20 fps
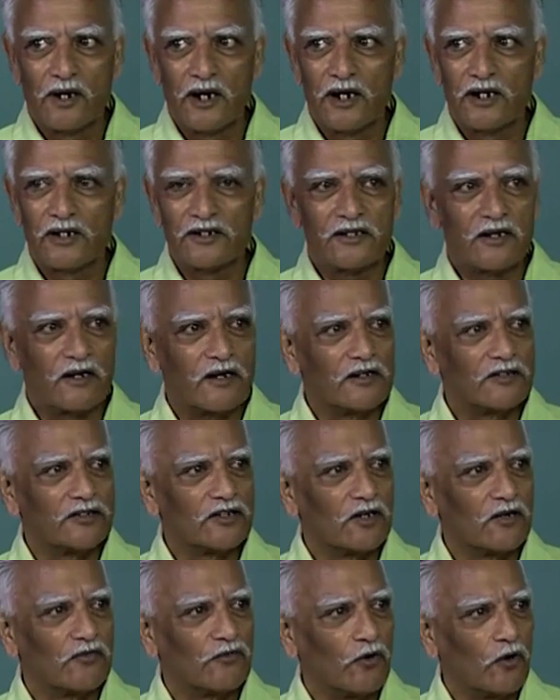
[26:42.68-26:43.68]
it is the
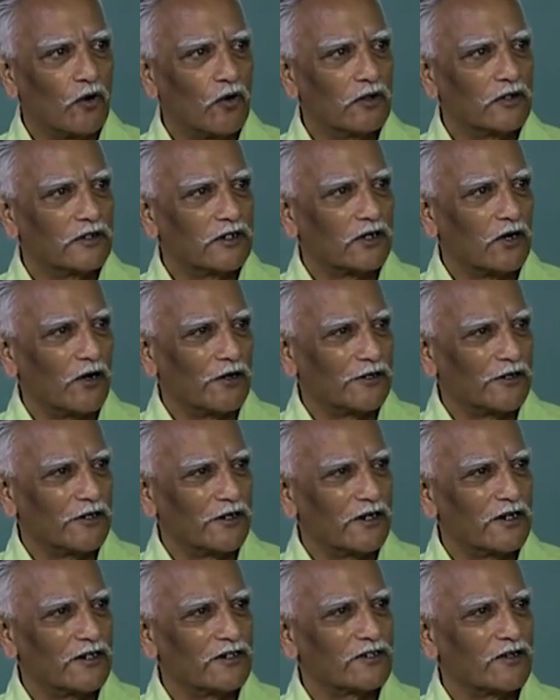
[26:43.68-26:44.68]
religion of all the
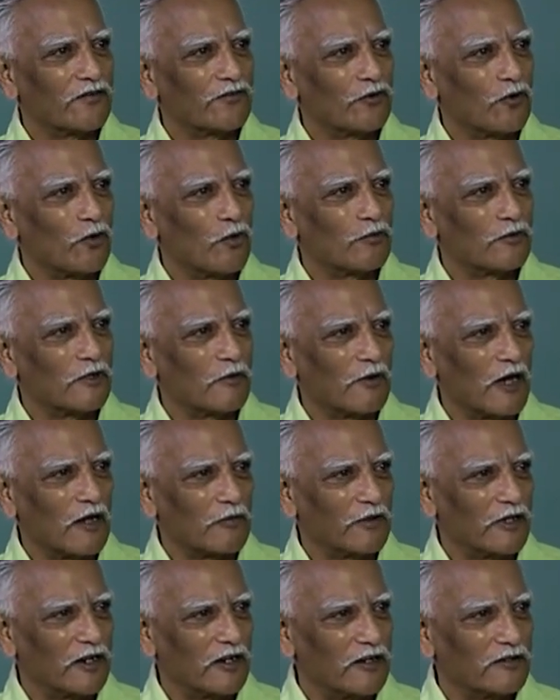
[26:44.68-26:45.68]
conquerors of Rome, the
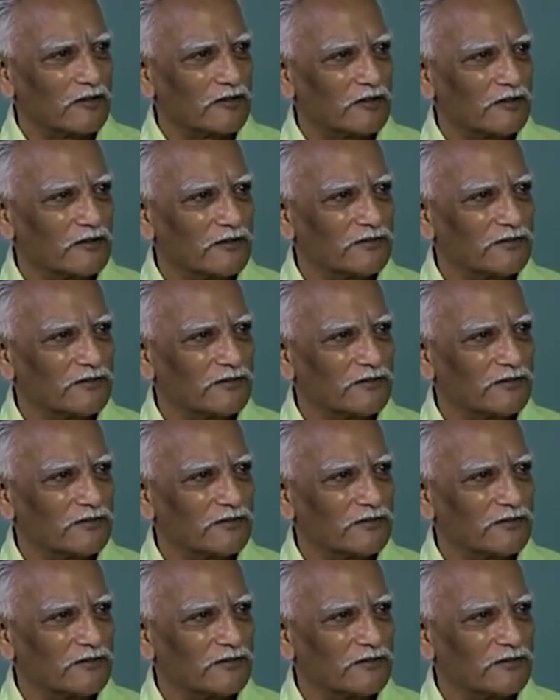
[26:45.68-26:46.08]
barbarians.